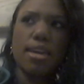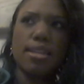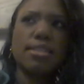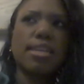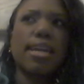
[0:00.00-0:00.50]

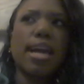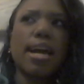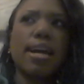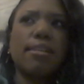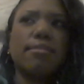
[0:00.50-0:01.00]
And it's like,
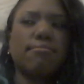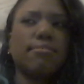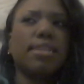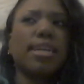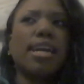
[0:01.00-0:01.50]

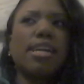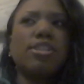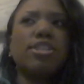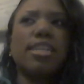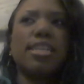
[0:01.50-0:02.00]
I
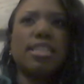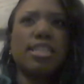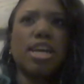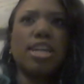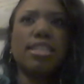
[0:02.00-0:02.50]
understand his
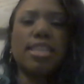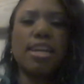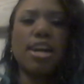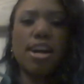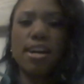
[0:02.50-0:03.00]
son is, like,